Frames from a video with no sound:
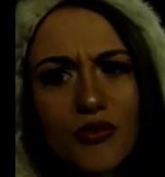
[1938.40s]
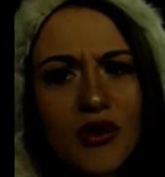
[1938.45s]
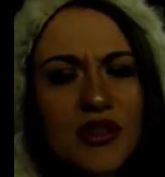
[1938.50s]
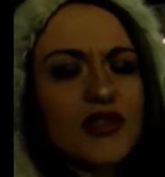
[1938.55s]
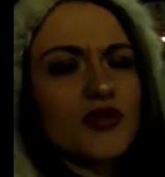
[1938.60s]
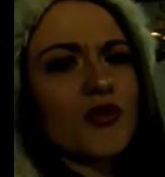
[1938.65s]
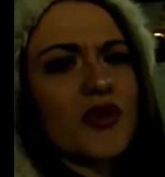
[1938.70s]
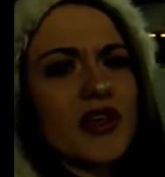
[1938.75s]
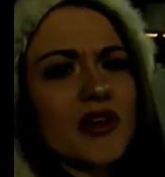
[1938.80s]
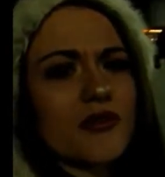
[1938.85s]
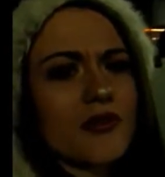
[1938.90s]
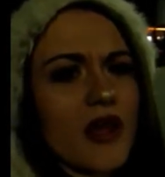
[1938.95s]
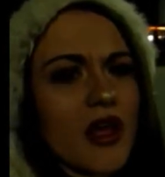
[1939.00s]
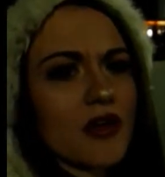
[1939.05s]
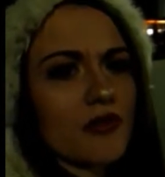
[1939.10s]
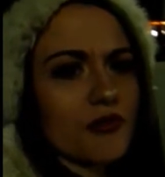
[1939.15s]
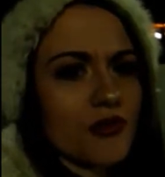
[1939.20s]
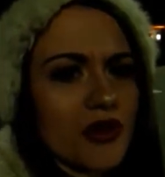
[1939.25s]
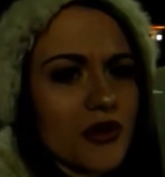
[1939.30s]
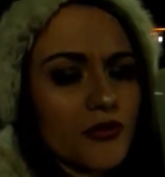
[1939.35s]
once we
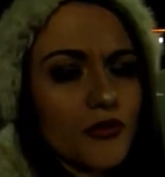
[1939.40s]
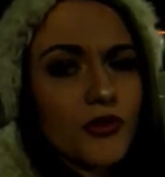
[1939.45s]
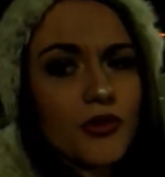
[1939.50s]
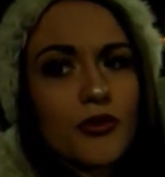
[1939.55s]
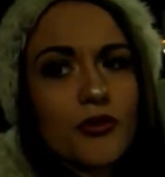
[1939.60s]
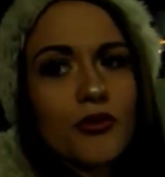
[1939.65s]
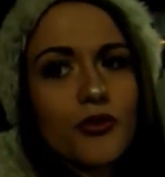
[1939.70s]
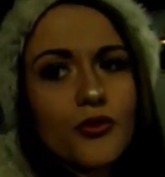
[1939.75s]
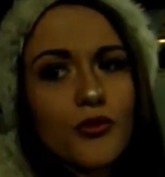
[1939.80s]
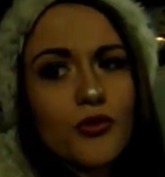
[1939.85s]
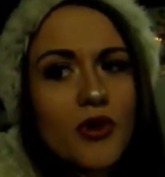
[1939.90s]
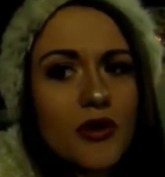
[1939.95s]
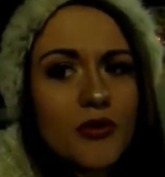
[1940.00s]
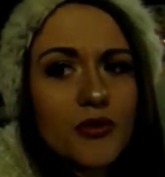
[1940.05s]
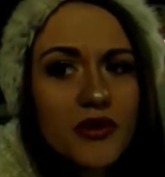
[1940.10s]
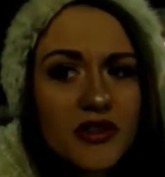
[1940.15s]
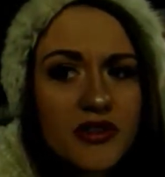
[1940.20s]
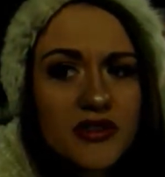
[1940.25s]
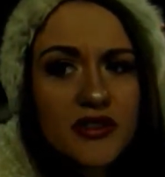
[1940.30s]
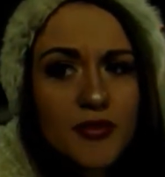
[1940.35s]
arrive where
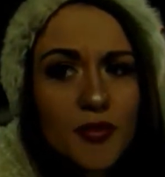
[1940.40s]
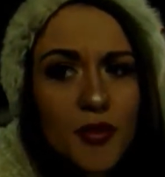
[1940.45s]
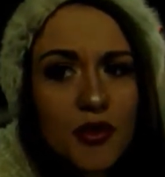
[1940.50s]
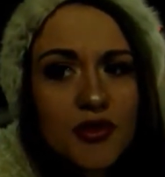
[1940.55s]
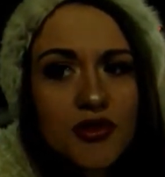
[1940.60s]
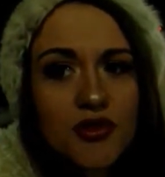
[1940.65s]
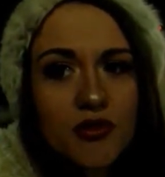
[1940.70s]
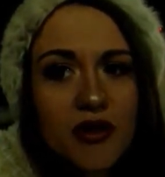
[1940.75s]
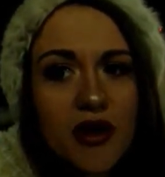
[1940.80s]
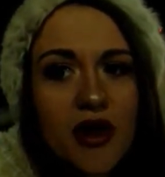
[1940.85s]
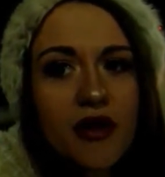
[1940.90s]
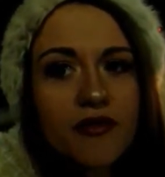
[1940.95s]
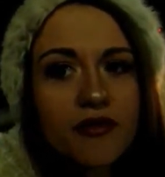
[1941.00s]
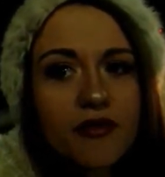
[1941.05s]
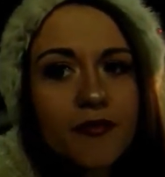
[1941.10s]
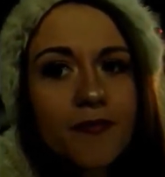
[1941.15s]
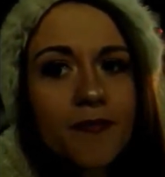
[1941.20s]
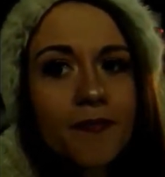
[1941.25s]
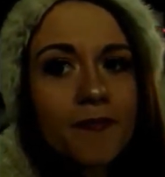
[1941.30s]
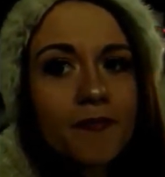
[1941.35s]
we're supposed to arrive.